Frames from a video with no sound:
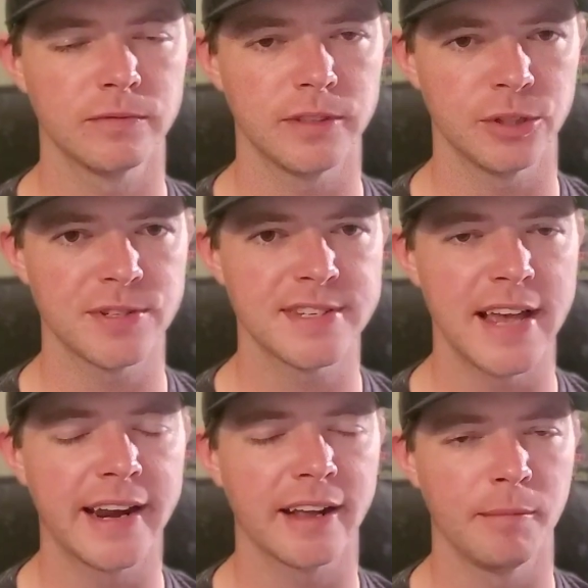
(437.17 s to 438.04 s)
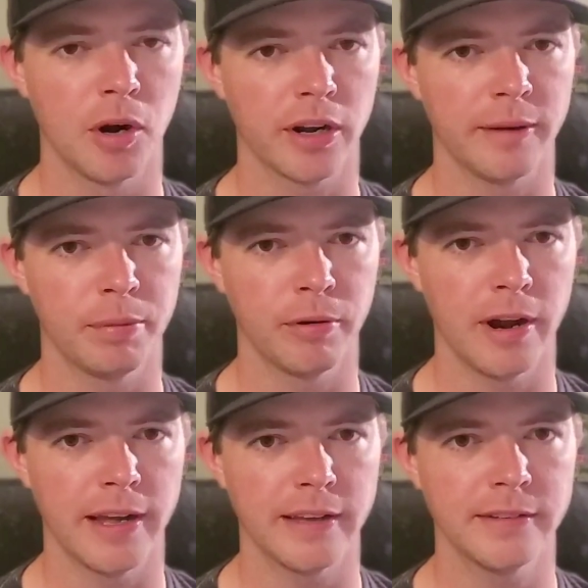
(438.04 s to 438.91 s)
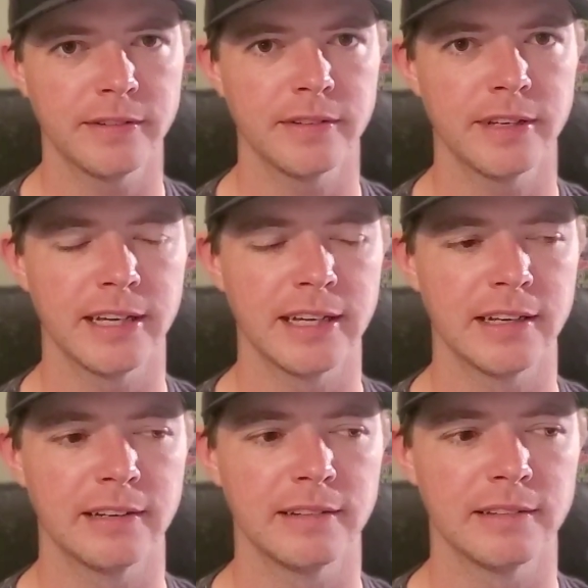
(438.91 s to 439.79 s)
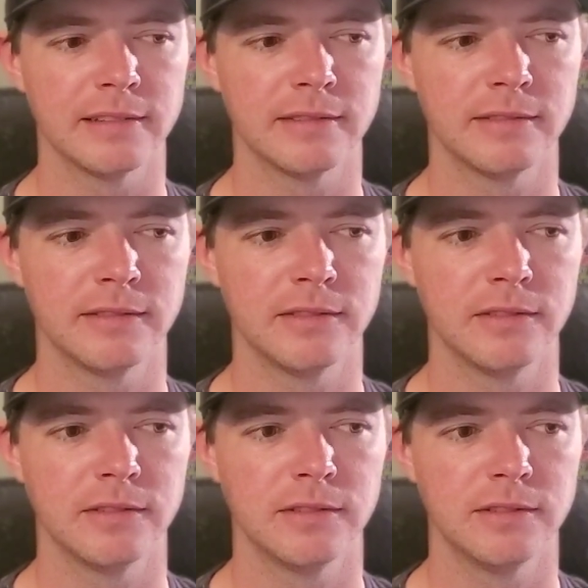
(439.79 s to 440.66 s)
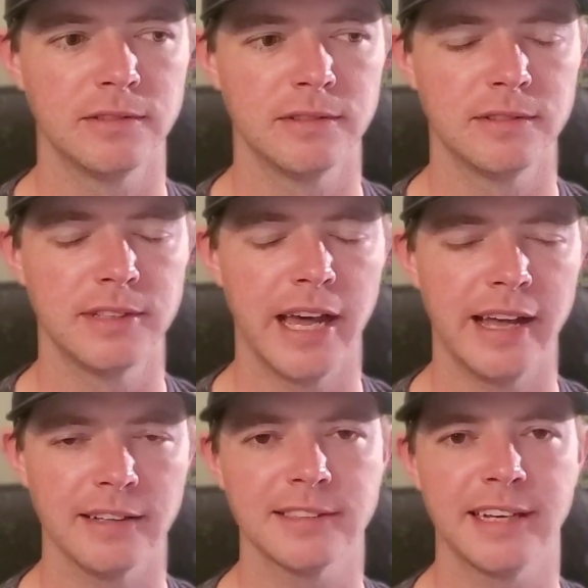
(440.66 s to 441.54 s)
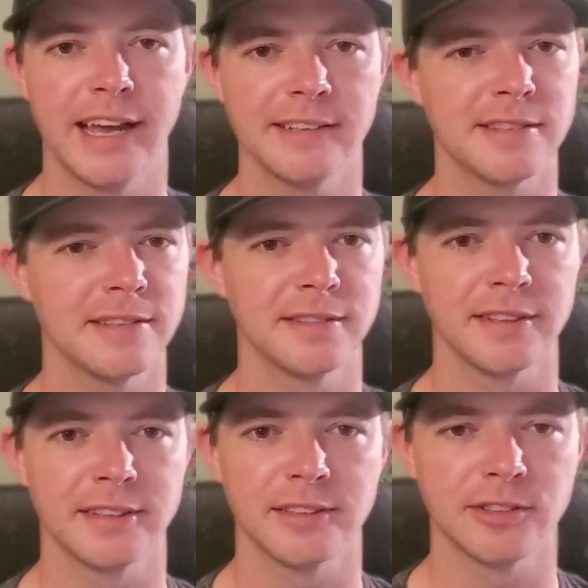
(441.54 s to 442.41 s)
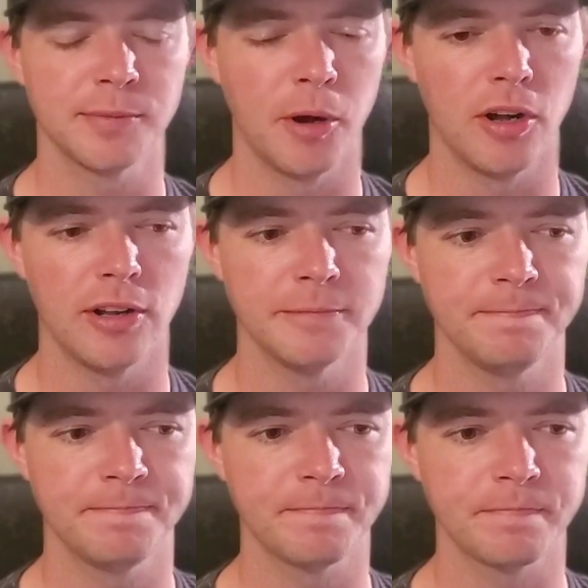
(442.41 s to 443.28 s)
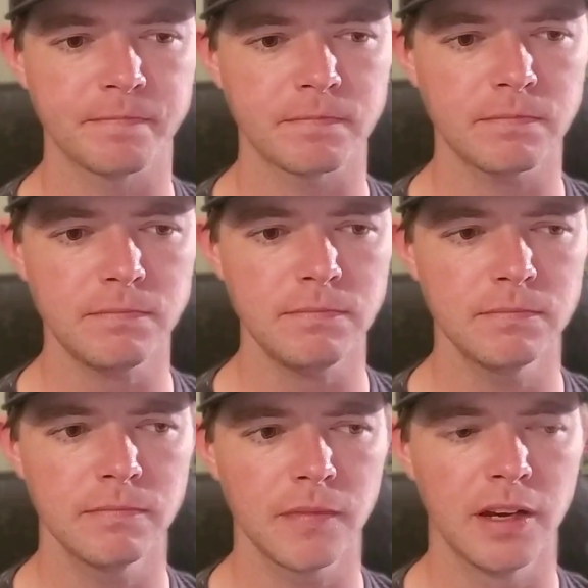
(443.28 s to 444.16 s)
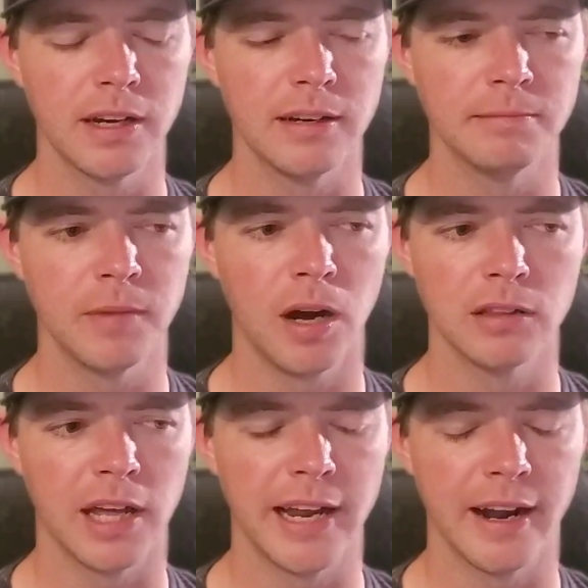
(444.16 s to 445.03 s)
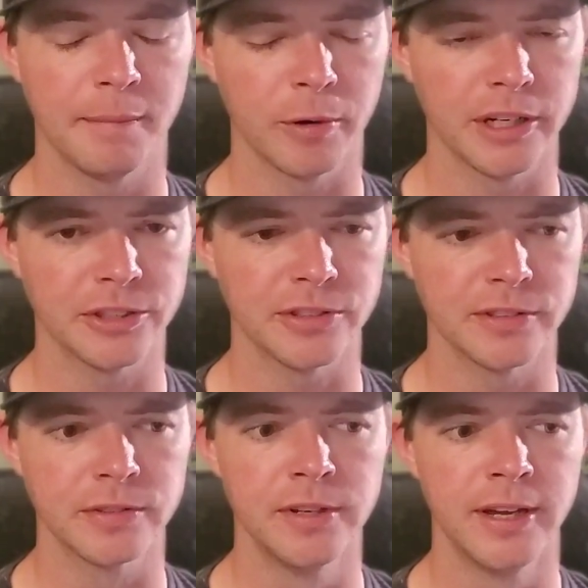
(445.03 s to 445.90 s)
they're setting a market price, and the LCSs and the small online operations